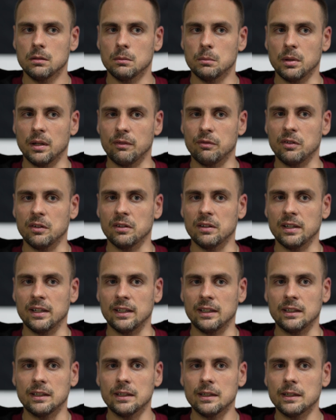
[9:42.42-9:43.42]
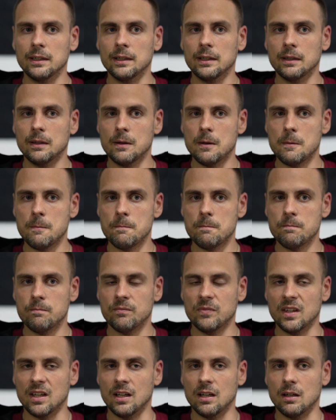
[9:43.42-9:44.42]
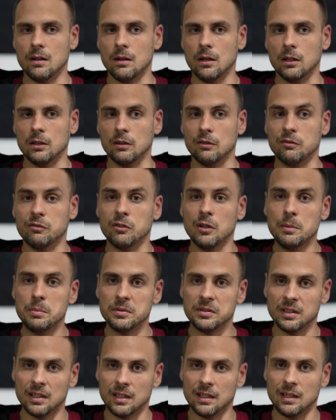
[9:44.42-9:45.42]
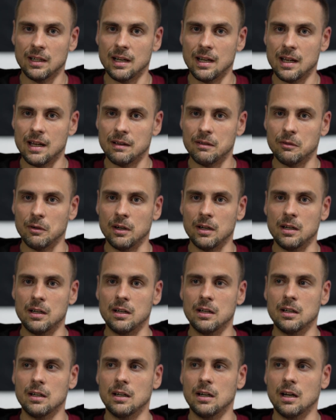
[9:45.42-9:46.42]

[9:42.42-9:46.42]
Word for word: But I feel like on the flip side of that, right?